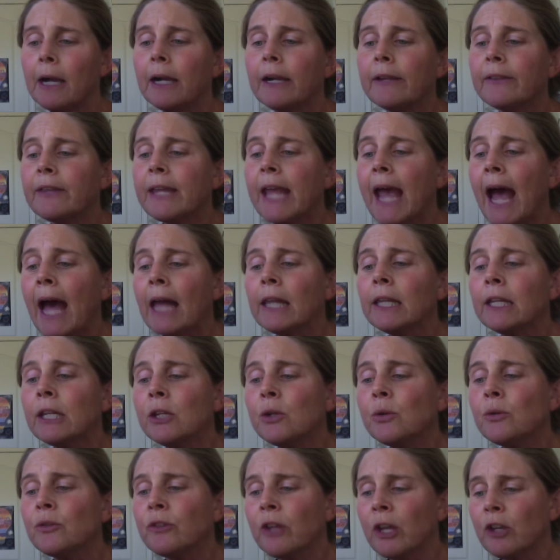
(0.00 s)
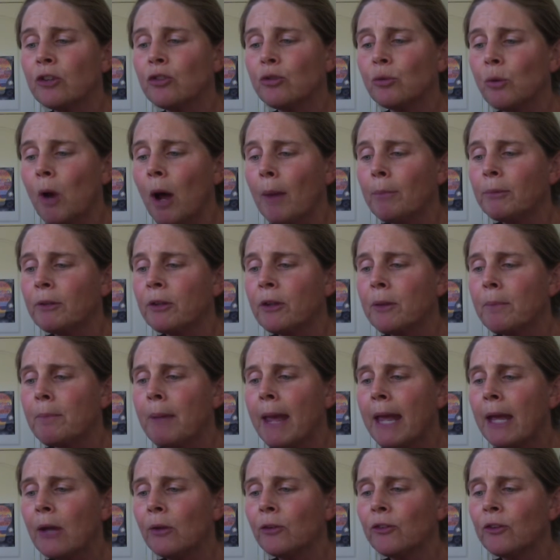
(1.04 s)
The Aleuts had dropped the
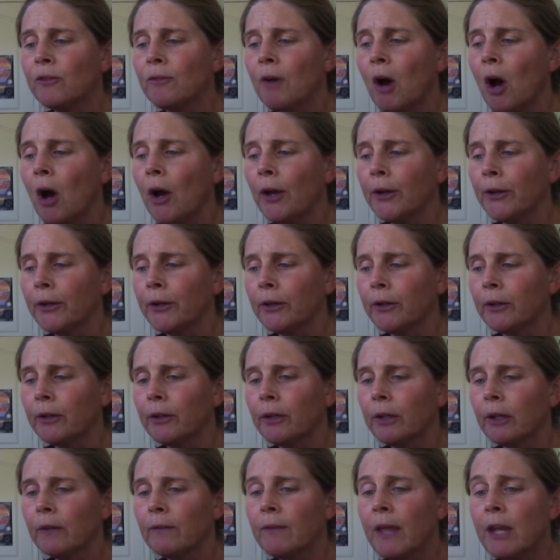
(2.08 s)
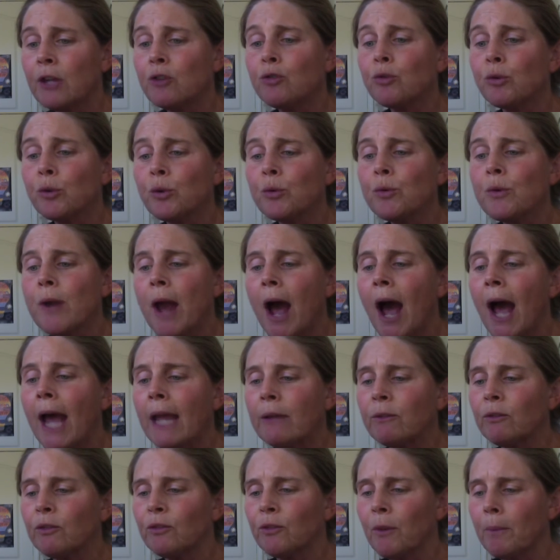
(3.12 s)
bales of otter. They drew
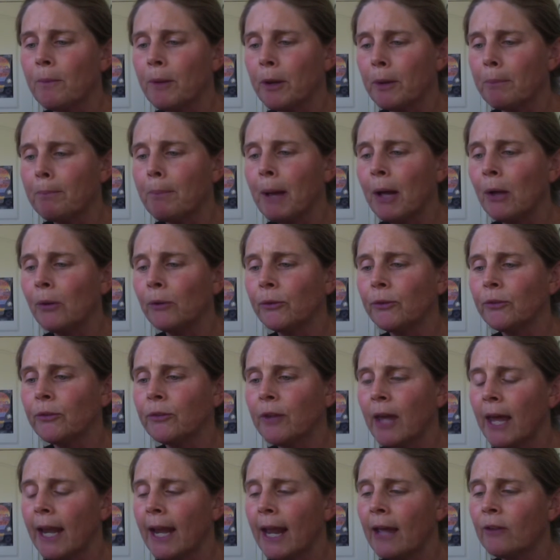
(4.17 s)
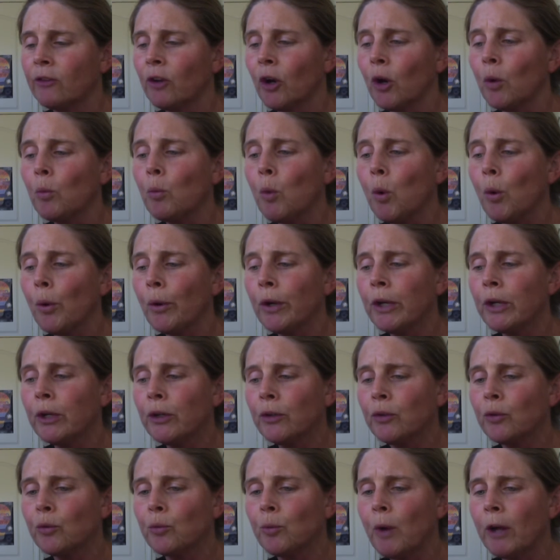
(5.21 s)
knives from their belts, and as our
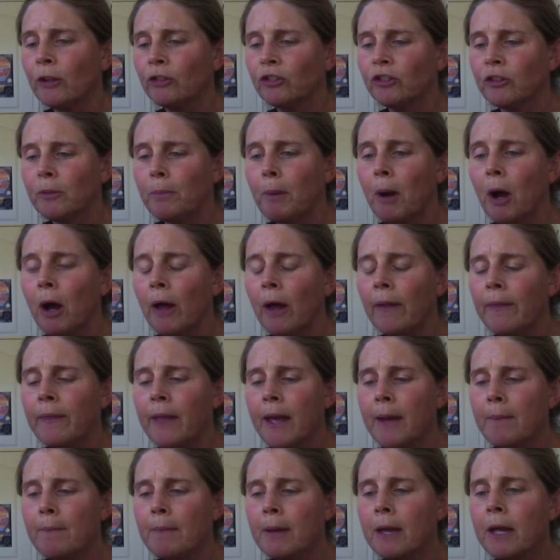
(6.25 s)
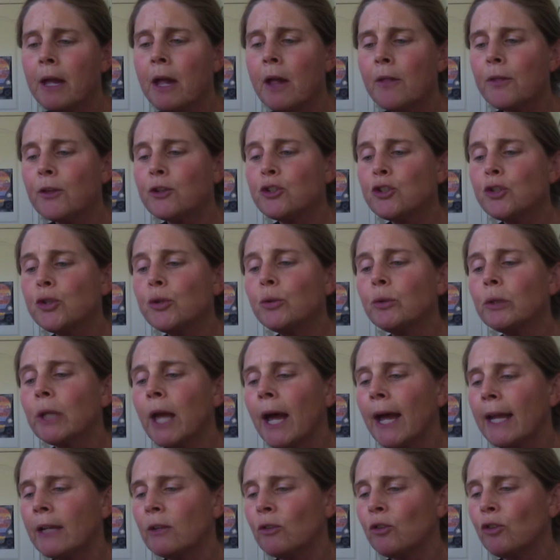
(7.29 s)
warriors rushed upon them, the 2
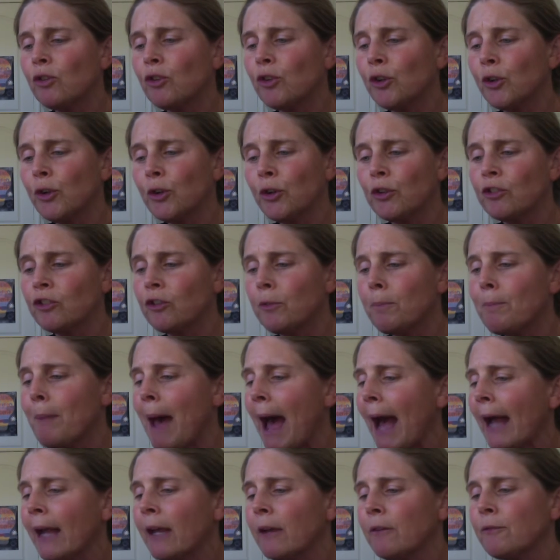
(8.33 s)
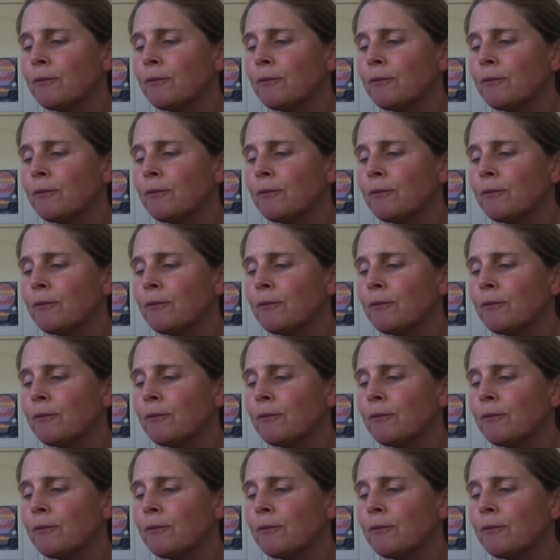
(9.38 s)
lines surged back and